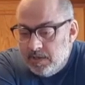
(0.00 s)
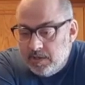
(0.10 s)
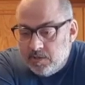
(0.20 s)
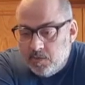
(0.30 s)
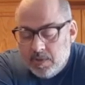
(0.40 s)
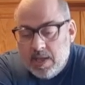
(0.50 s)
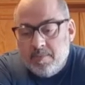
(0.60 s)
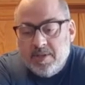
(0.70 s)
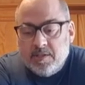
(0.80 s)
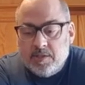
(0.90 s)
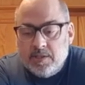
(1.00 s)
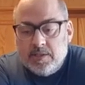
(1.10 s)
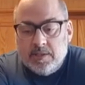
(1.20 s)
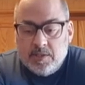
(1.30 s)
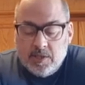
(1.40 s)
So what that means
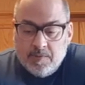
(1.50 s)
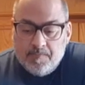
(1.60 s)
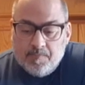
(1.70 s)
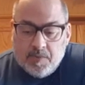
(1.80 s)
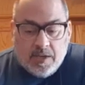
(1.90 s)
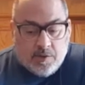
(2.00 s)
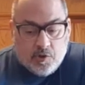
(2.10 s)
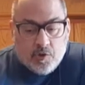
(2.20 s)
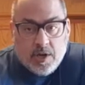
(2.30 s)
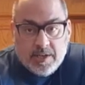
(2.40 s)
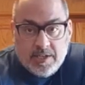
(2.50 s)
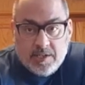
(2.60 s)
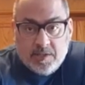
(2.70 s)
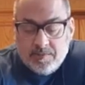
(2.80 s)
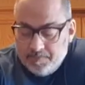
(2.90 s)
is take your dry
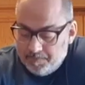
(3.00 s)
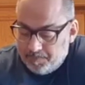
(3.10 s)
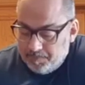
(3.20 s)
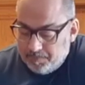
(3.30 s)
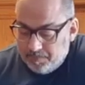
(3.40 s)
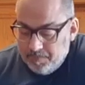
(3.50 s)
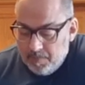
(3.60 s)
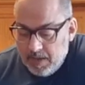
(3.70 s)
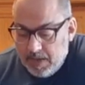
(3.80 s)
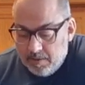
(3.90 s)
yeast and